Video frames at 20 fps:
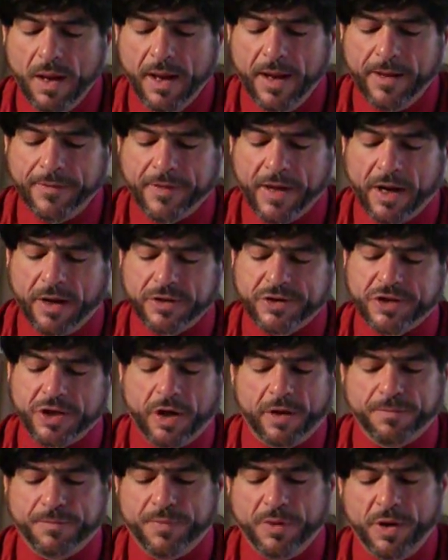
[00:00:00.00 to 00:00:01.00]
And thou
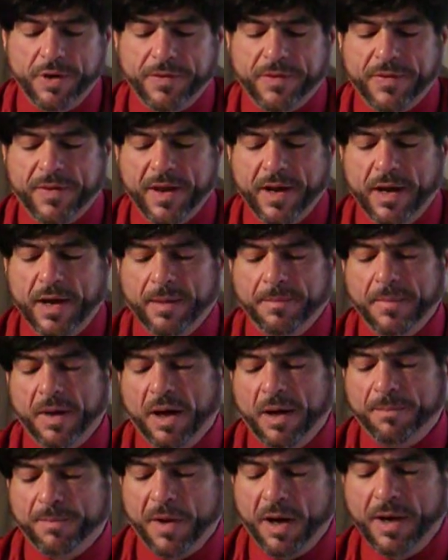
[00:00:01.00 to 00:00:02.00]
shalt put them
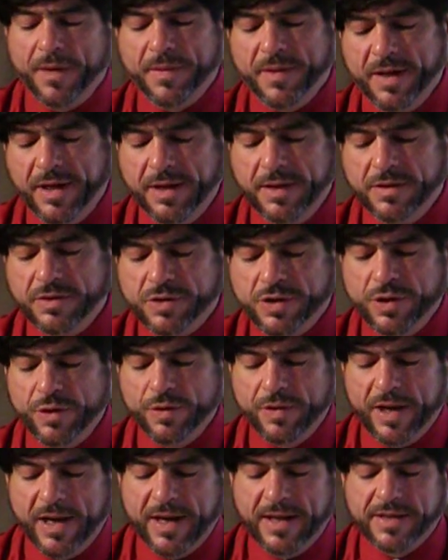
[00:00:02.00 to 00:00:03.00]
upon the
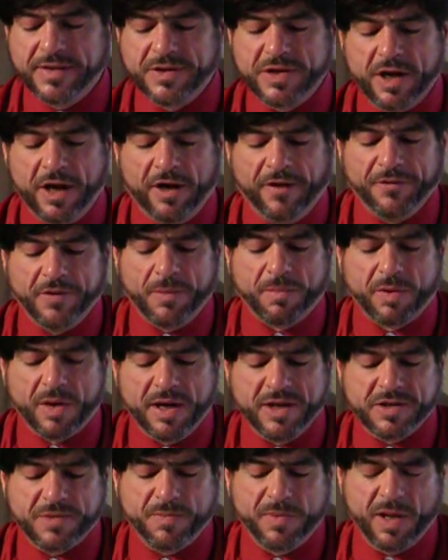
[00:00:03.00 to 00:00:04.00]
two ends of the
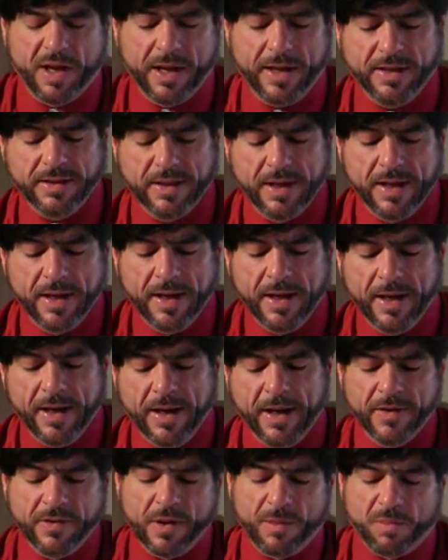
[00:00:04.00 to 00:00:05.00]
breastplate
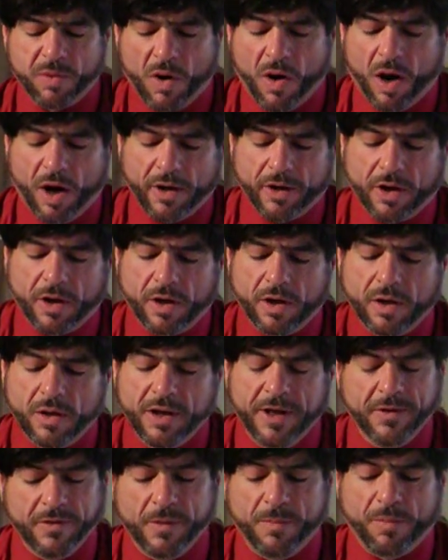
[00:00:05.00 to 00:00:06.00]
in the
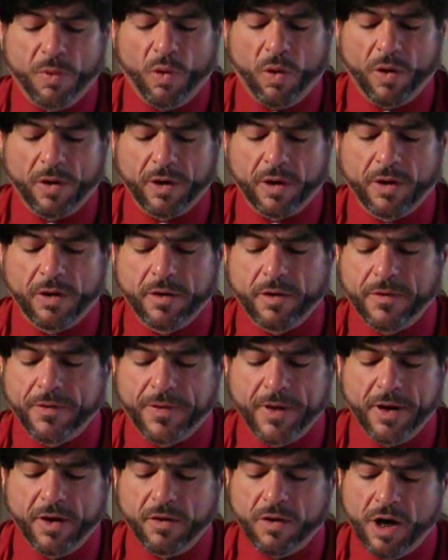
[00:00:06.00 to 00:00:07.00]
border
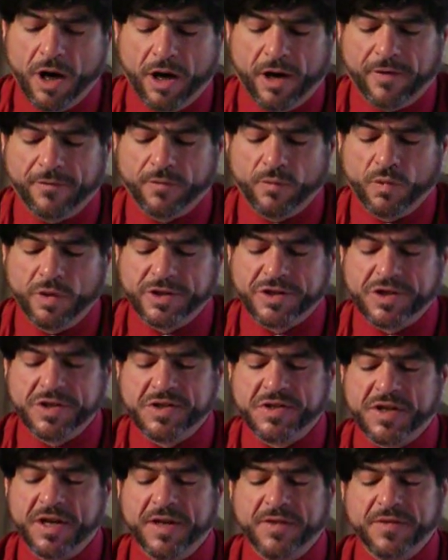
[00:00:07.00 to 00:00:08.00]
thereof, which
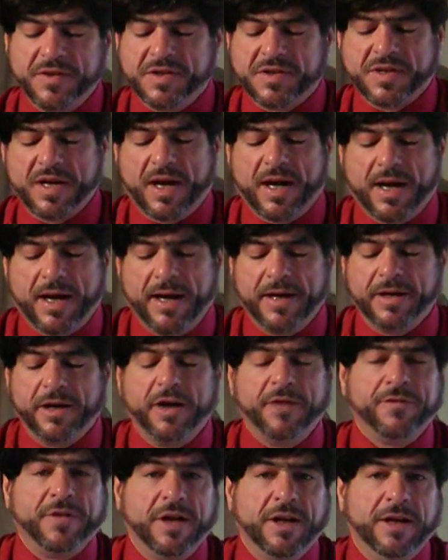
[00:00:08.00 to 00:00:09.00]
is in the side
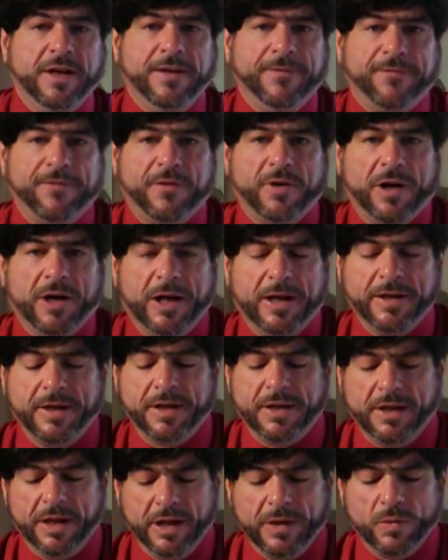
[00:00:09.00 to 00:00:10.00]
of the ephod
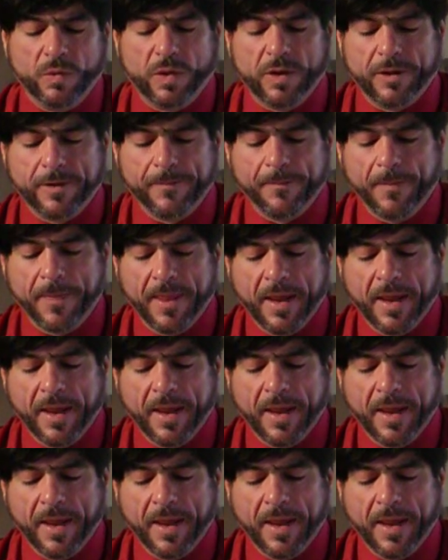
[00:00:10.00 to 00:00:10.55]
inward.